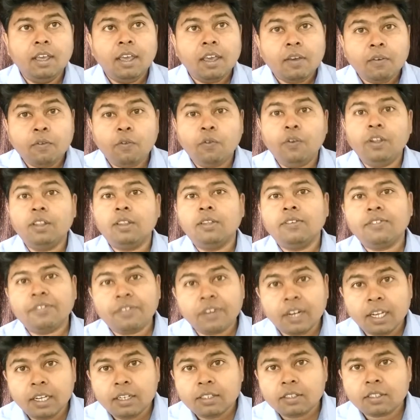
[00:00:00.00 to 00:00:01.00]
with
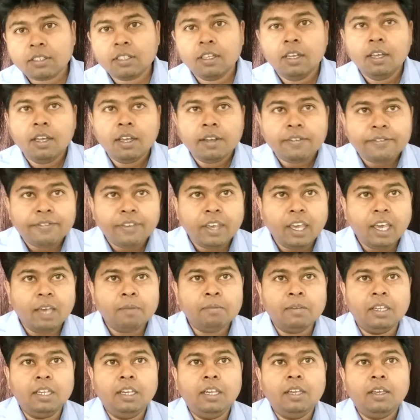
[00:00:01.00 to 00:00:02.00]
friends,
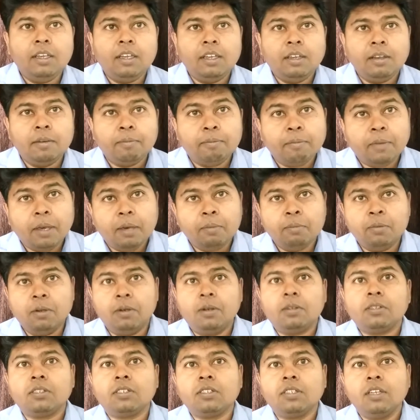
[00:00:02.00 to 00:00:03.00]
family
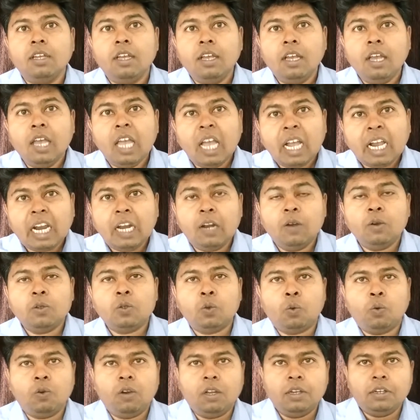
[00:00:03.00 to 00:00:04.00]
members, close
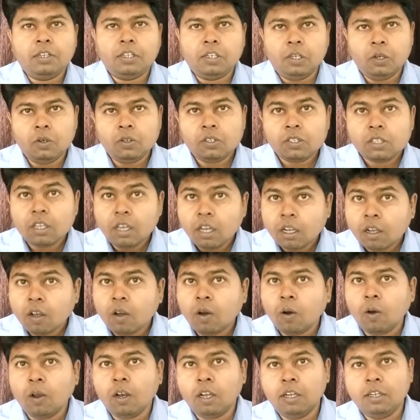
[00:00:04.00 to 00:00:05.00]
relatives,
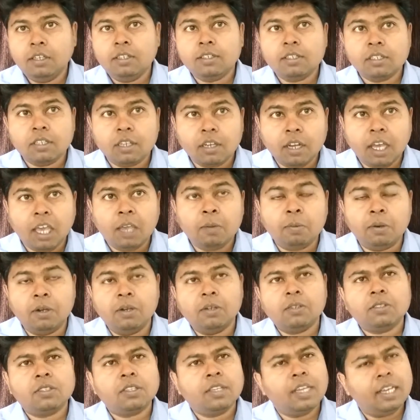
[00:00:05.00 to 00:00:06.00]
colleagues,
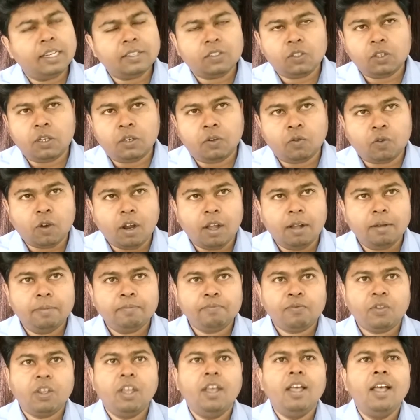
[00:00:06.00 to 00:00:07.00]
neighbors, etc.
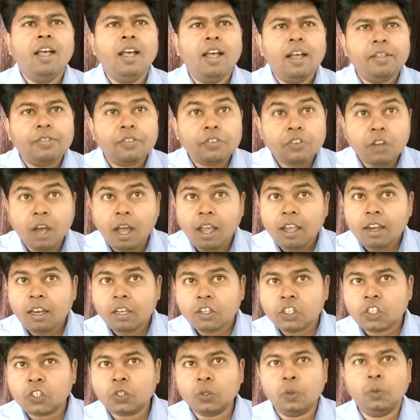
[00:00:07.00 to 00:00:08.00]
The
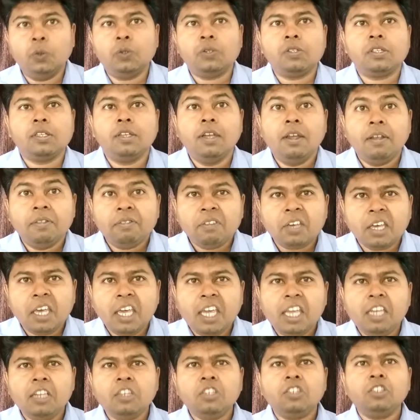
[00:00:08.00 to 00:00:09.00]
dialogue shows the
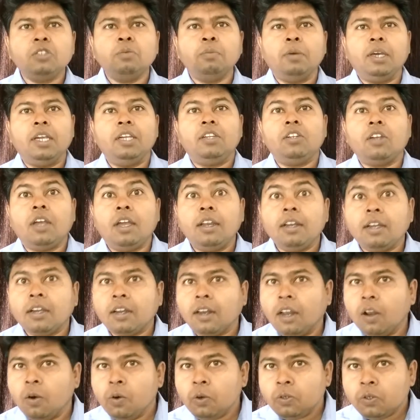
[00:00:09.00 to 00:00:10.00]
intimate and
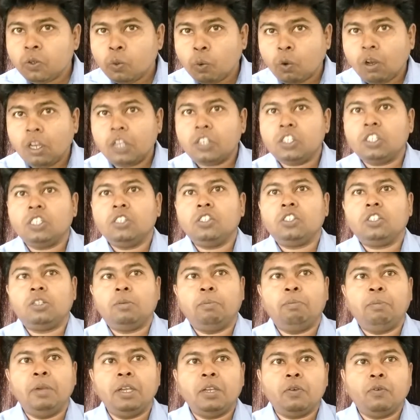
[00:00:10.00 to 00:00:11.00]
close
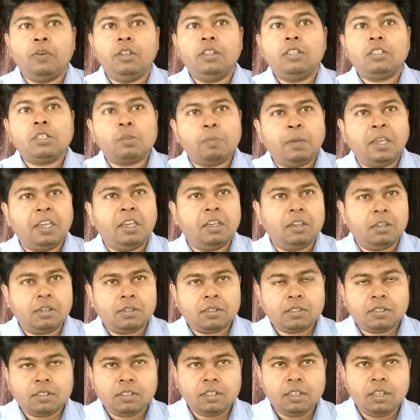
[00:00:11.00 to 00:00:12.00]
relationship between the
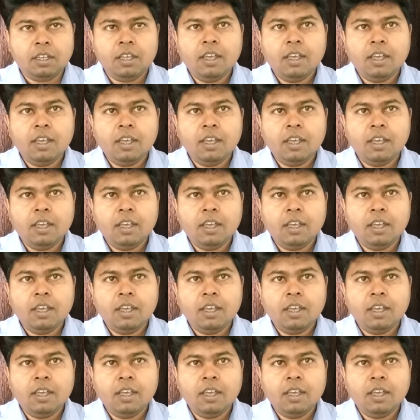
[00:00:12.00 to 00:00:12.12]
speakers.